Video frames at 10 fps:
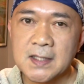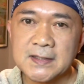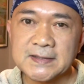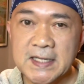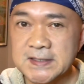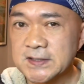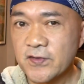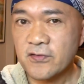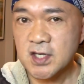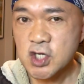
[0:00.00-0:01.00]

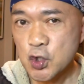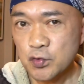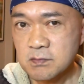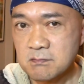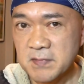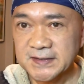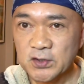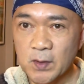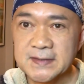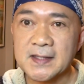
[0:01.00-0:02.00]
Since the new
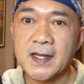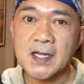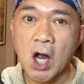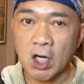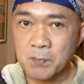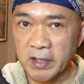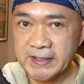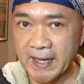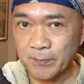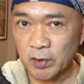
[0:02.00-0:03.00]
Miss USA
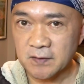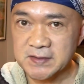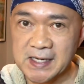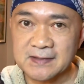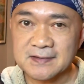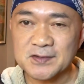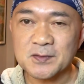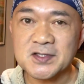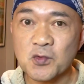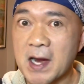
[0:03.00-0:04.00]
Arbani Gabriel of Texas
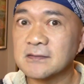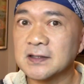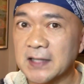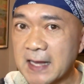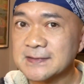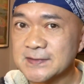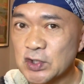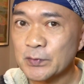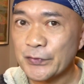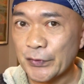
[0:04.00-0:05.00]
was crowned last
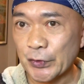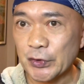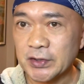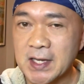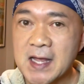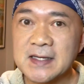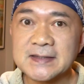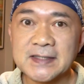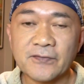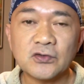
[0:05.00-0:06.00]
October 3rd,
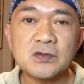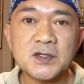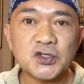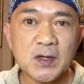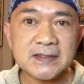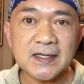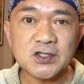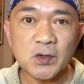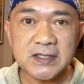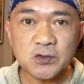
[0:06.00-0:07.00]
several Miss USA
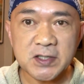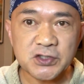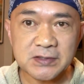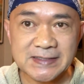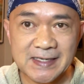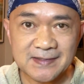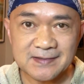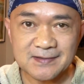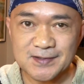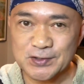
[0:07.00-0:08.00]
2022
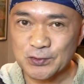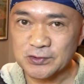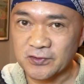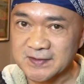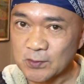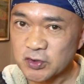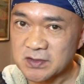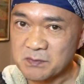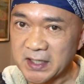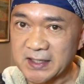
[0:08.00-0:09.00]
contestants took to their
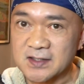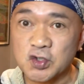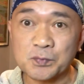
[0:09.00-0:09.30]
social media to